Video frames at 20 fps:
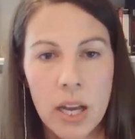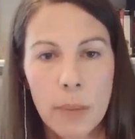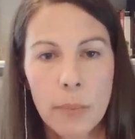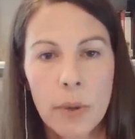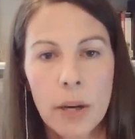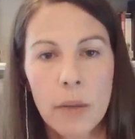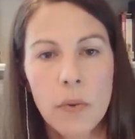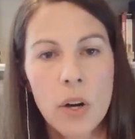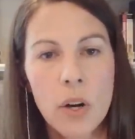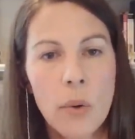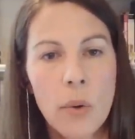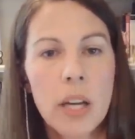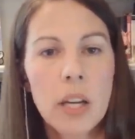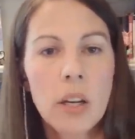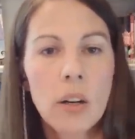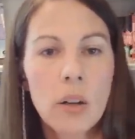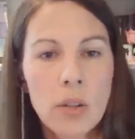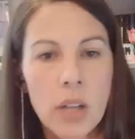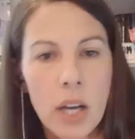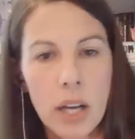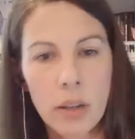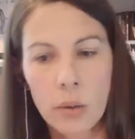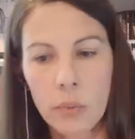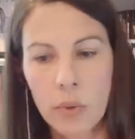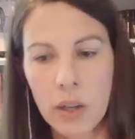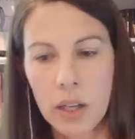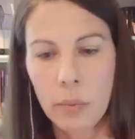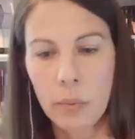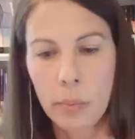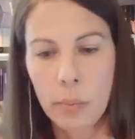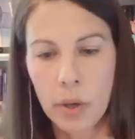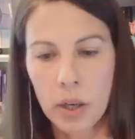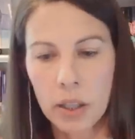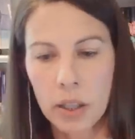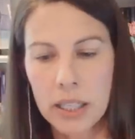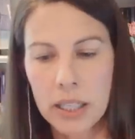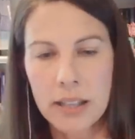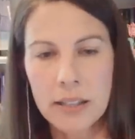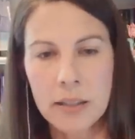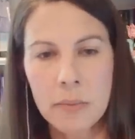But if you don't want your child to read a
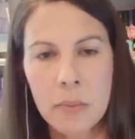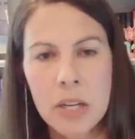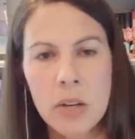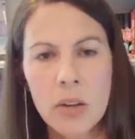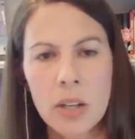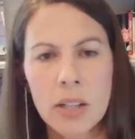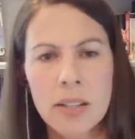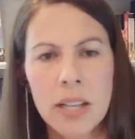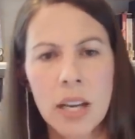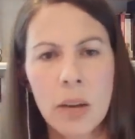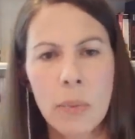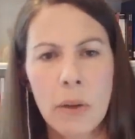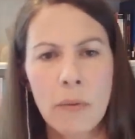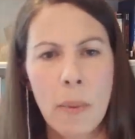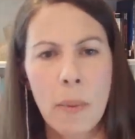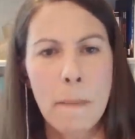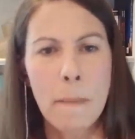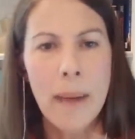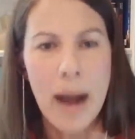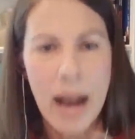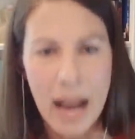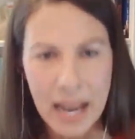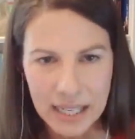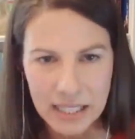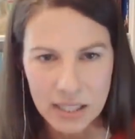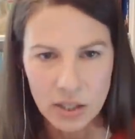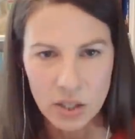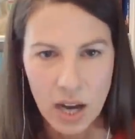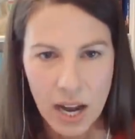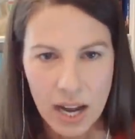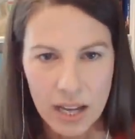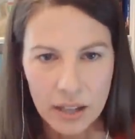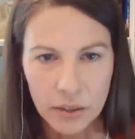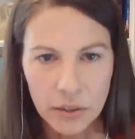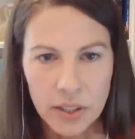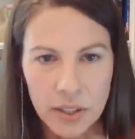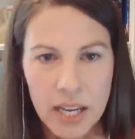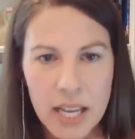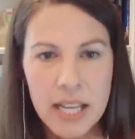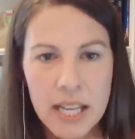book, it doesn't mean you get to take away from my
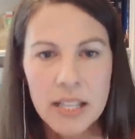child.